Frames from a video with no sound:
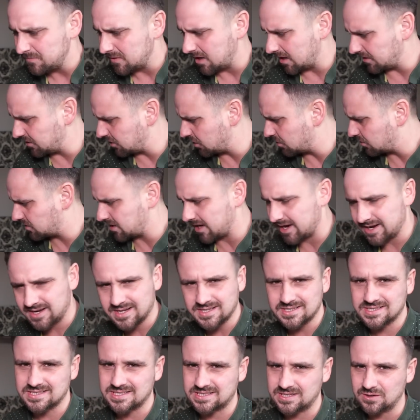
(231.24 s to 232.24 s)
in the UK, and
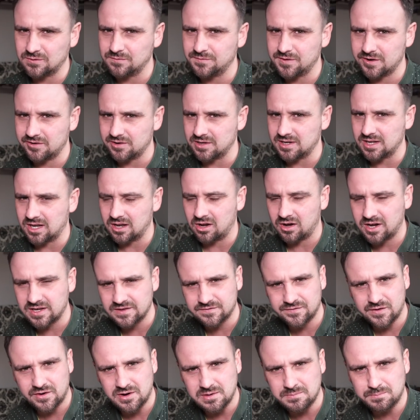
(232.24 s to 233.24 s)
it's still very light,
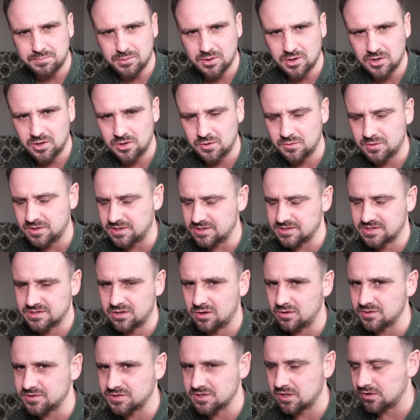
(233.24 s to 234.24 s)
it's very blue, and it's
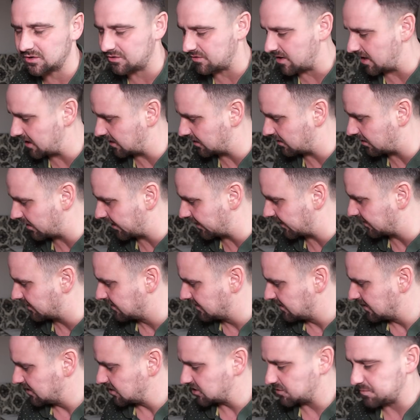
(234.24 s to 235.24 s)
not great light,
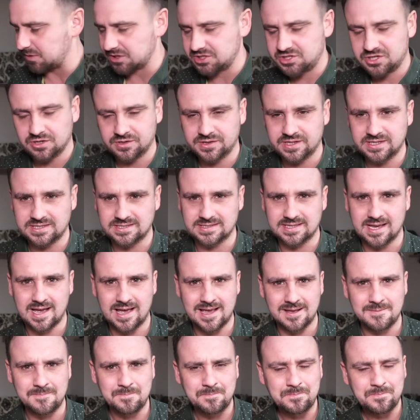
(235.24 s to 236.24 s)
especially on this
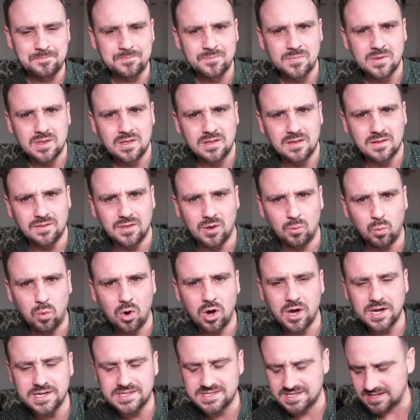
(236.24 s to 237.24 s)
day. That
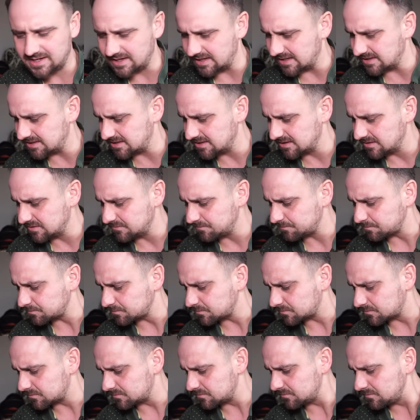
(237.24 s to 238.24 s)
what I did
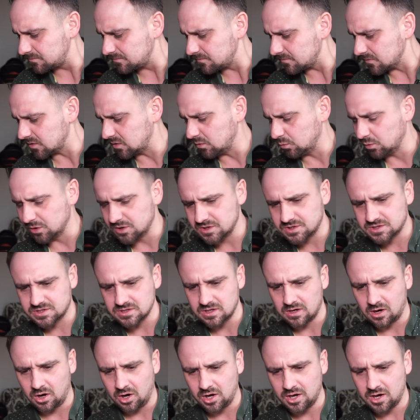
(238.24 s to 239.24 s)

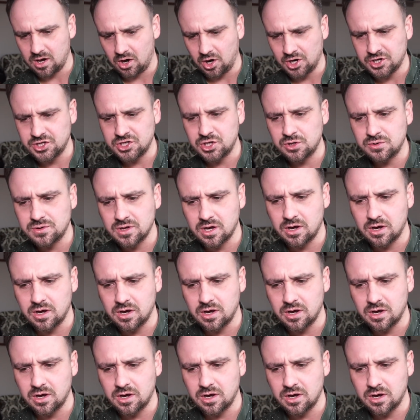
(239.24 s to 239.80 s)
was I knew